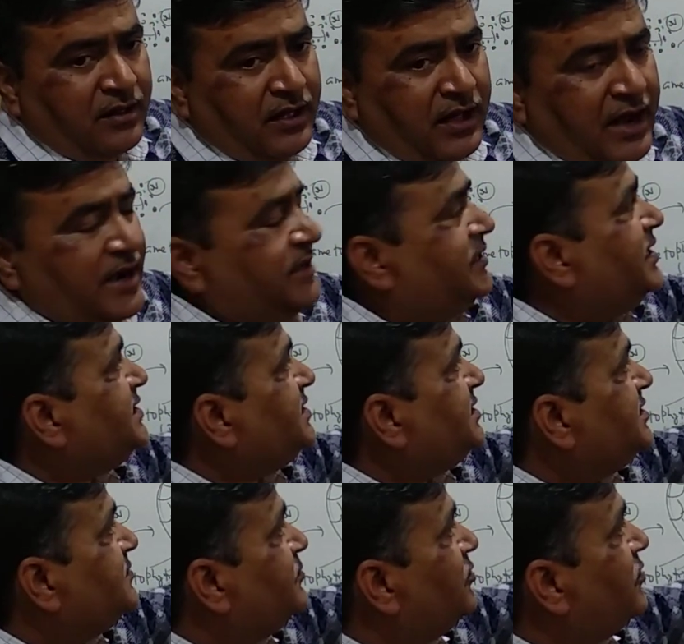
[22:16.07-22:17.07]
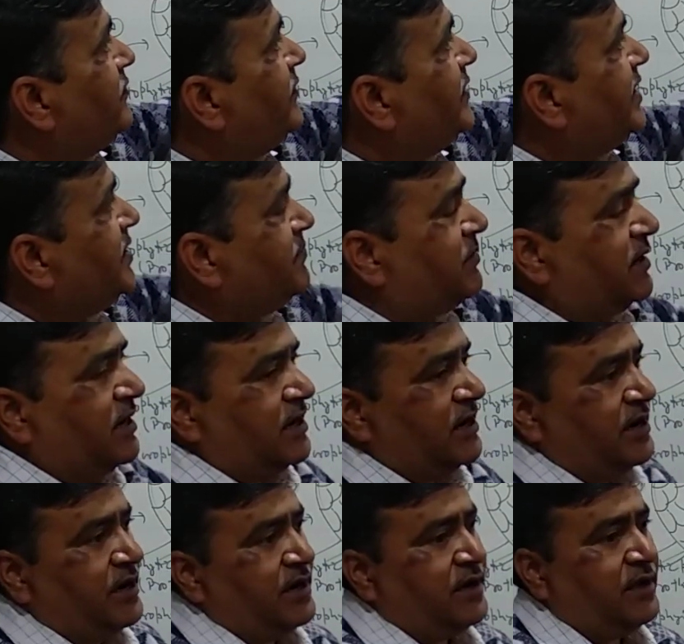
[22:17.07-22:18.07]
and this sporophytic
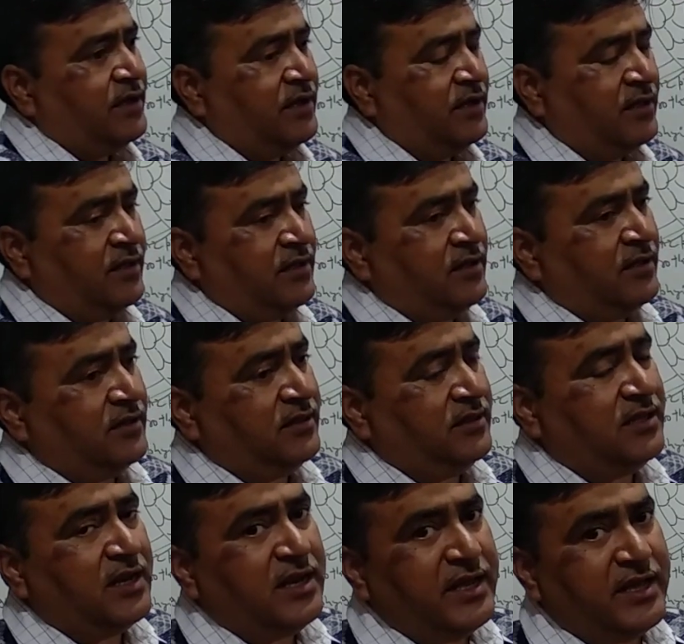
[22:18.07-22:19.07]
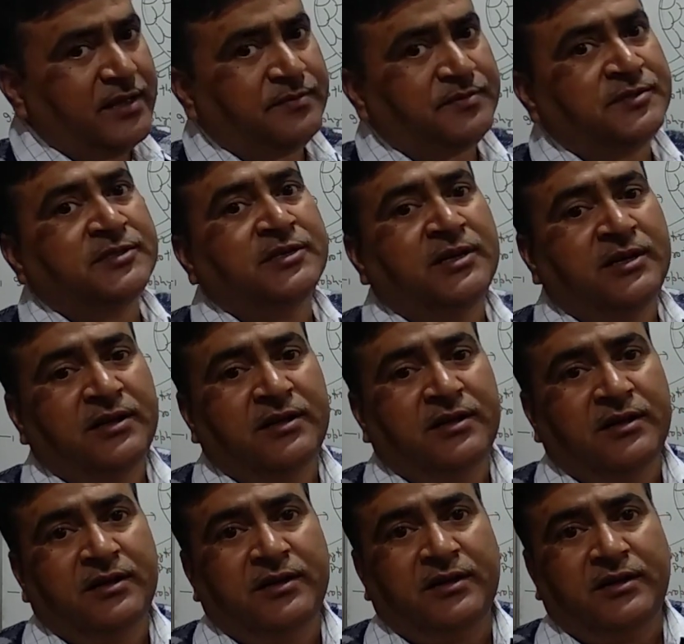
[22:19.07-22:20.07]
plant, the leaves,
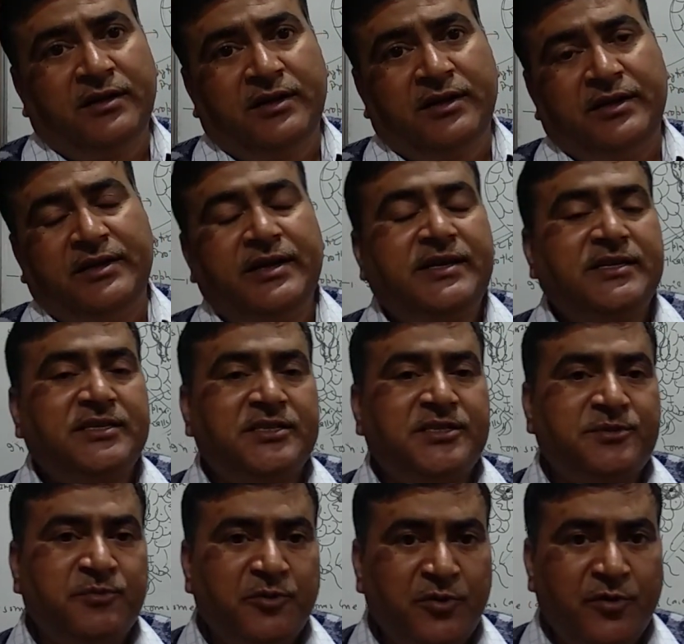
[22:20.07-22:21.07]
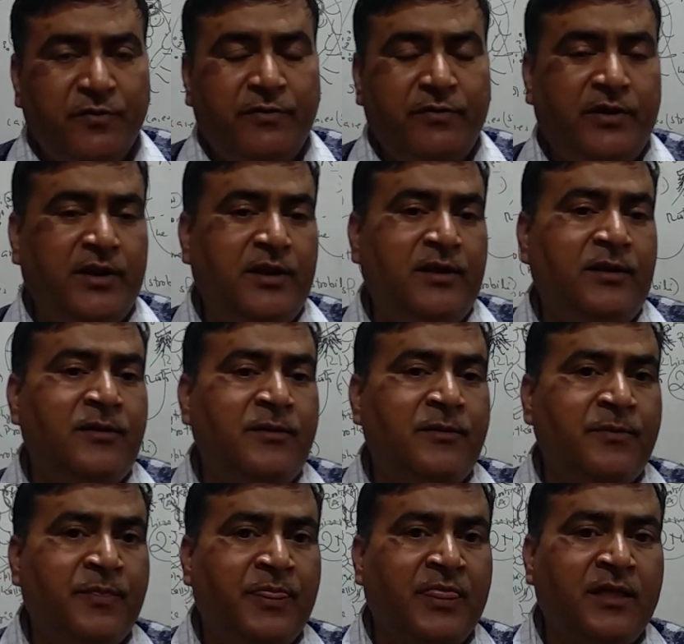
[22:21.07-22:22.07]
that is sporophyll,
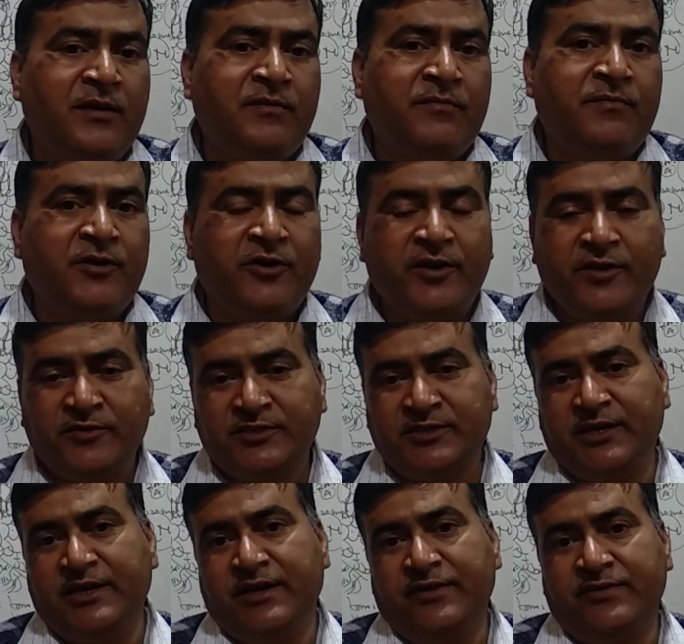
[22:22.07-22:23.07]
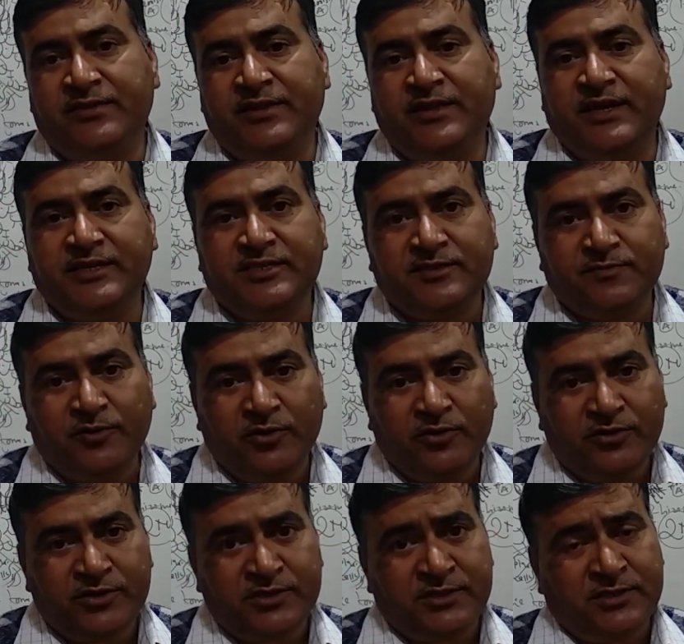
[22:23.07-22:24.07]
produces the
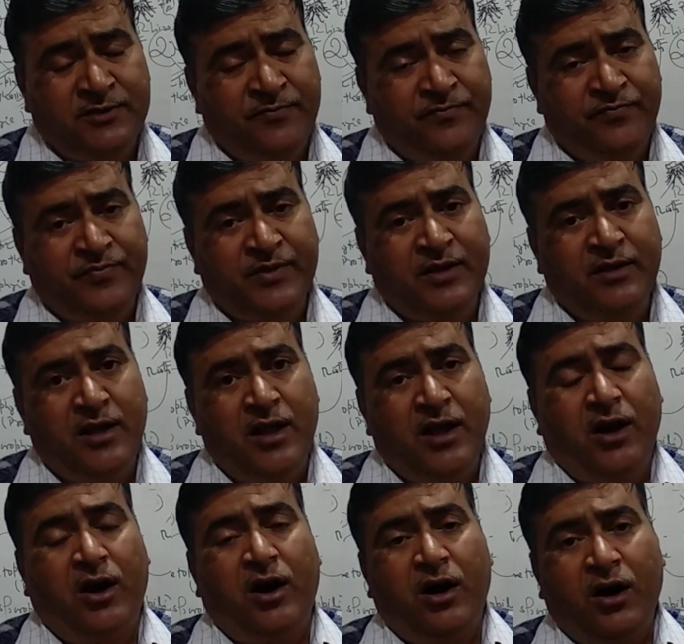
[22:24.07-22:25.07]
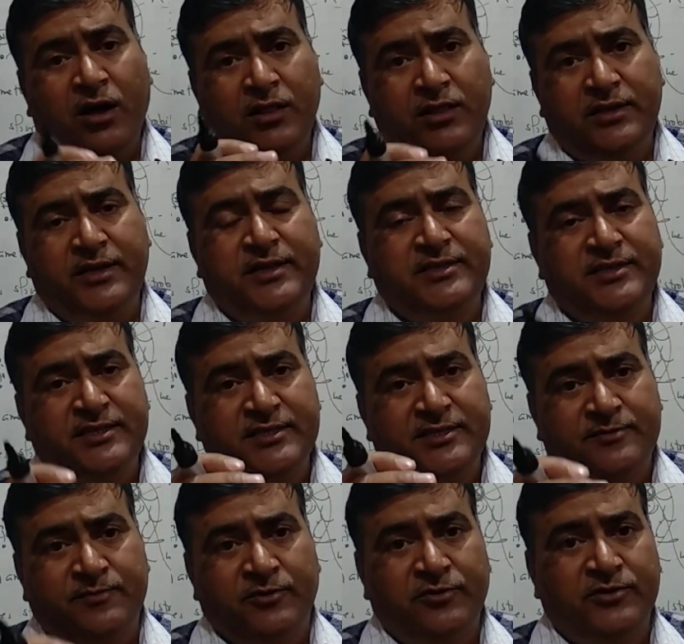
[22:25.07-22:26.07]
spores. All
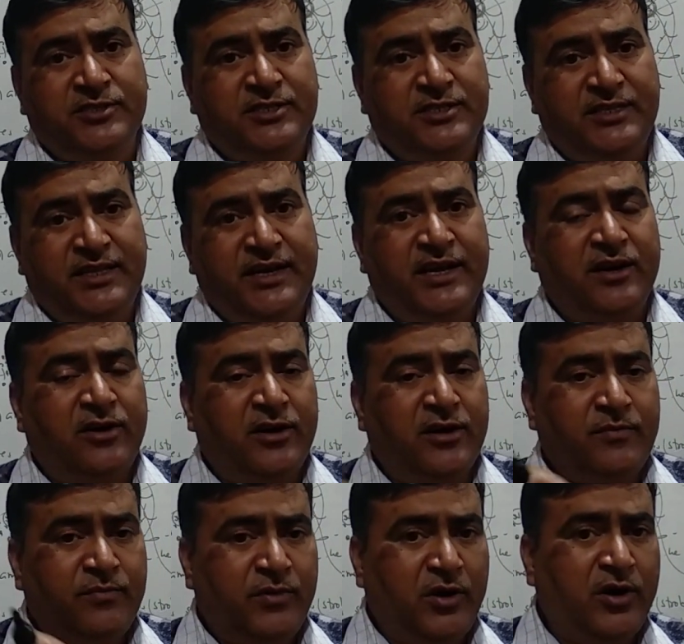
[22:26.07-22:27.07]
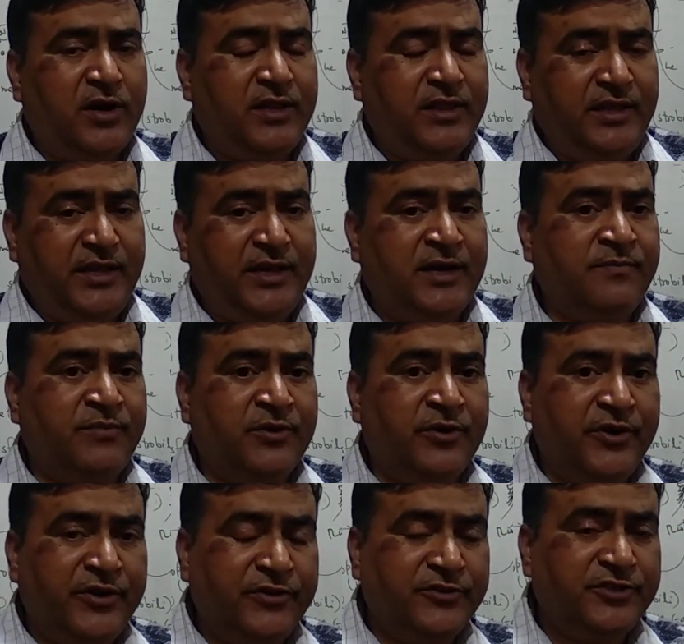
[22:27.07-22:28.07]
these spores, they are born, they are
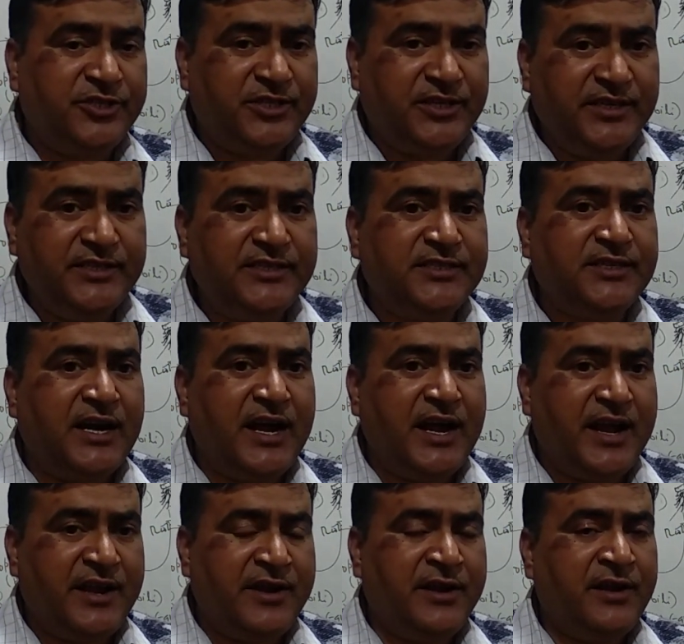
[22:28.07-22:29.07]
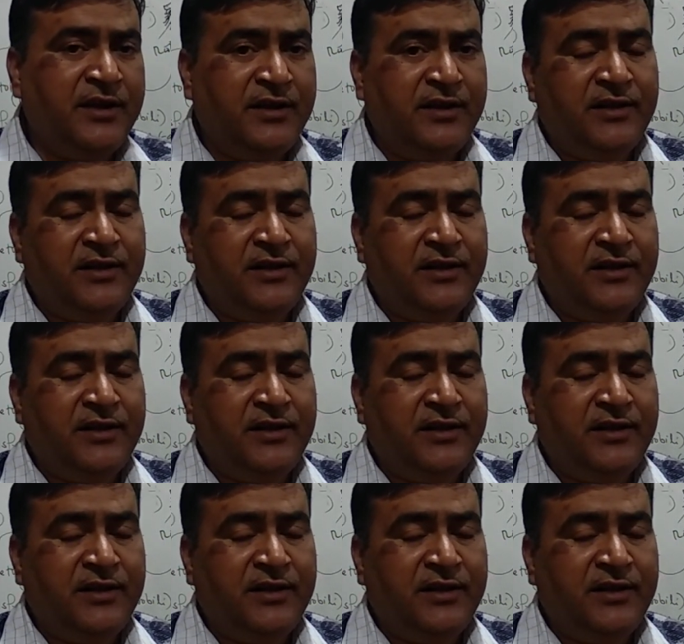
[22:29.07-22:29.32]
produced inside